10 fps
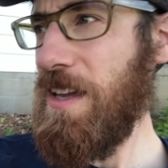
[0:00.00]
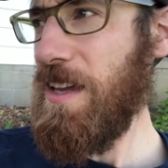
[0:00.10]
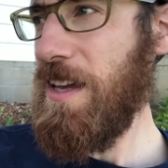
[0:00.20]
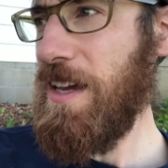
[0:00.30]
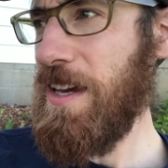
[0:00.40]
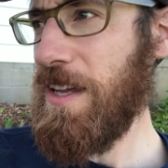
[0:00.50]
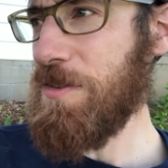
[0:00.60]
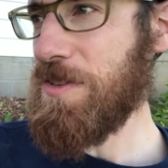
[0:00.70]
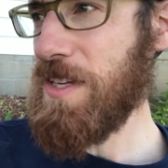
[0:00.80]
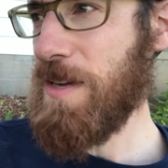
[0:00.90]
and I
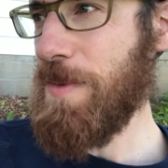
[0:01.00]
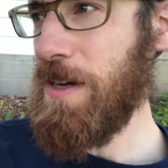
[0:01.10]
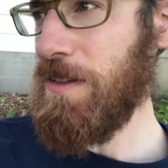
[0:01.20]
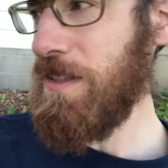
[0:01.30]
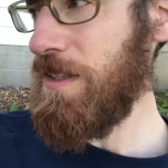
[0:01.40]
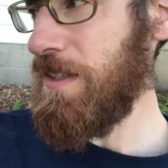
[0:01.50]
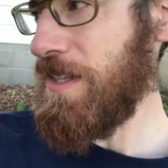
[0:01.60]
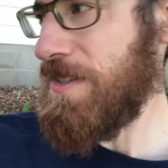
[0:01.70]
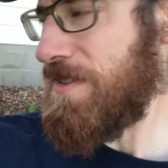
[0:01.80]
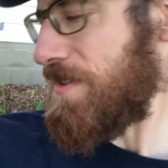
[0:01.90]
was thinking about
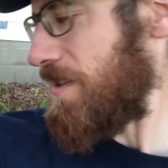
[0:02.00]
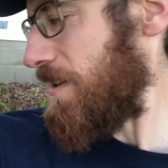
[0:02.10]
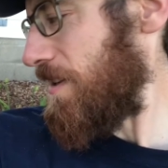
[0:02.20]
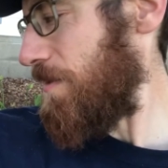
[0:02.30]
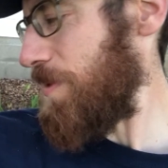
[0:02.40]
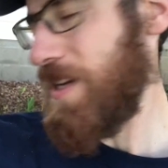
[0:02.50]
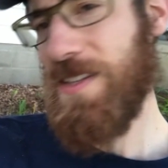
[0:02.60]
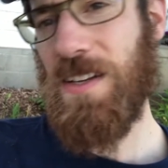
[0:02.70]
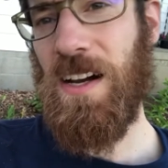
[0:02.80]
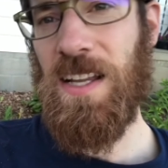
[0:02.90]
lilies
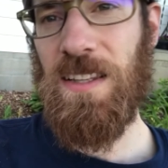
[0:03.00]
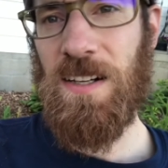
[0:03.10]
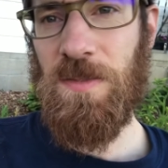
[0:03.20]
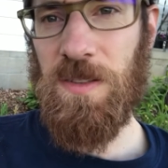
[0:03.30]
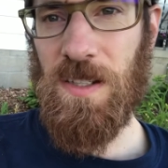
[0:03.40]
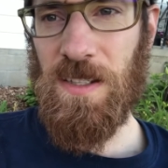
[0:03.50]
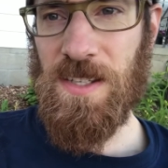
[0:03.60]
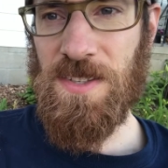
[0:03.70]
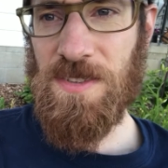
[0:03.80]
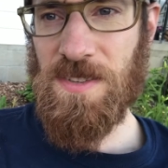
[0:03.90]
because I love
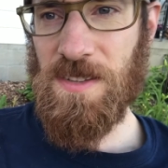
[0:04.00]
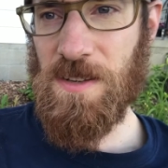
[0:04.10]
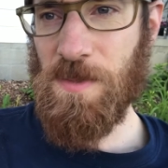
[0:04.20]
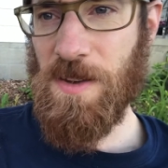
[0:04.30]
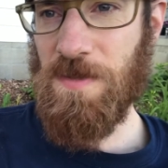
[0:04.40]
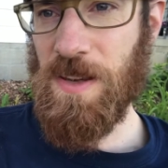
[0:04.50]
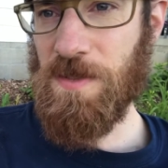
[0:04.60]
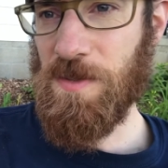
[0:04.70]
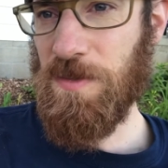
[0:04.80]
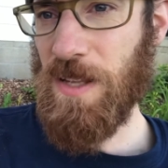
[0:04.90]
lilies. They're my
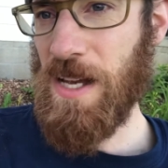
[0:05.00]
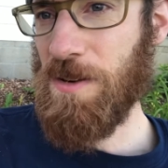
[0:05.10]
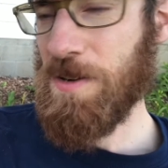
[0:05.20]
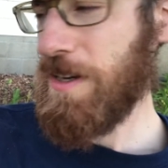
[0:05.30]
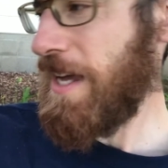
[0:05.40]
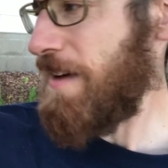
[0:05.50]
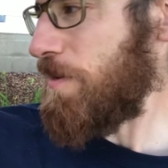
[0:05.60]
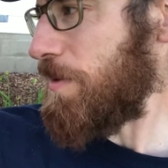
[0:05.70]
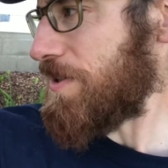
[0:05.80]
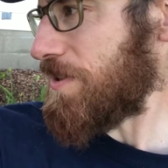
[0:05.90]
favorite flower, and I have
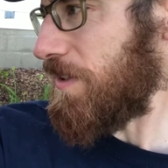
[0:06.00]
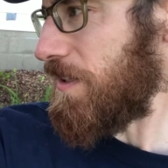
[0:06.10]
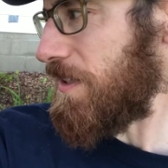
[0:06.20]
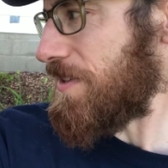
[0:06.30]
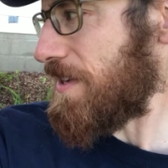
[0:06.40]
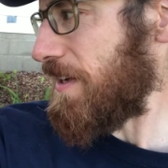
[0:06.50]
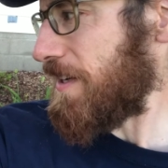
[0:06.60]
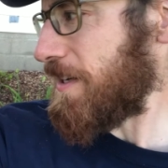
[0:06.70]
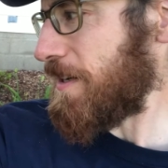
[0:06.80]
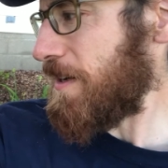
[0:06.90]
a bunch of lilies out
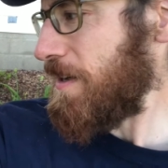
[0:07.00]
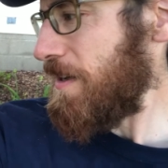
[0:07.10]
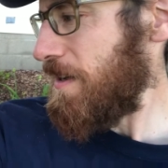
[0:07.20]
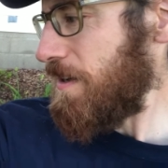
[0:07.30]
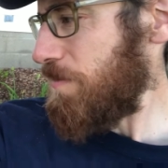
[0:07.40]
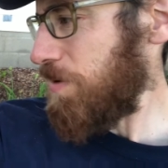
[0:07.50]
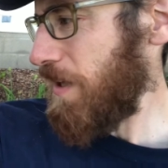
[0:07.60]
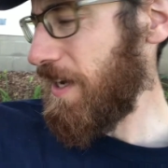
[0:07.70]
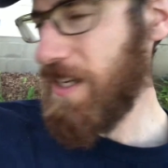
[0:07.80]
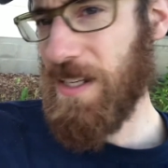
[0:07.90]
here
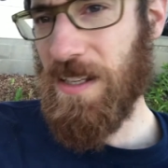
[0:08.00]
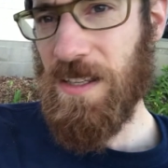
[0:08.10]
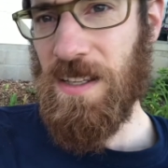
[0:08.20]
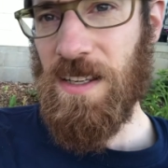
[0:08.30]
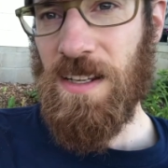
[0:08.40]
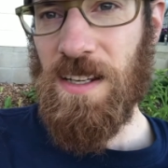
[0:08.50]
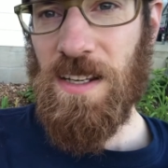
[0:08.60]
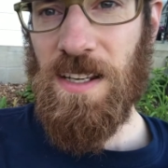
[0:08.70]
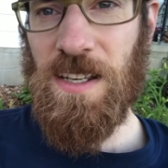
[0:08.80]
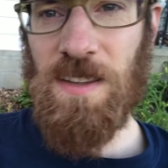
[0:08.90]
planted
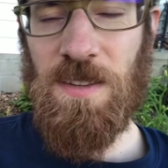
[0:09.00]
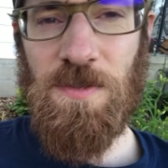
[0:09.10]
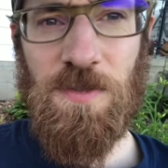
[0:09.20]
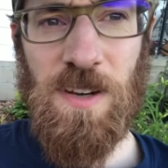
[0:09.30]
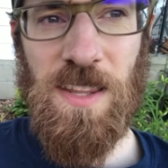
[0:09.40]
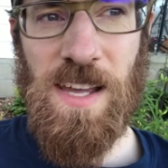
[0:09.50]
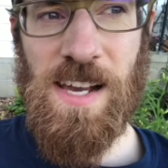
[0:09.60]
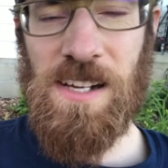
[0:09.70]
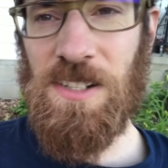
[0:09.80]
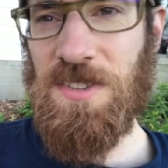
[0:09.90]
in front of the
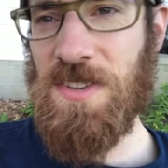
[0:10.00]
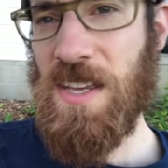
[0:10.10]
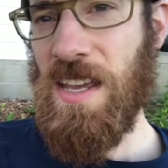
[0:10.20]
house.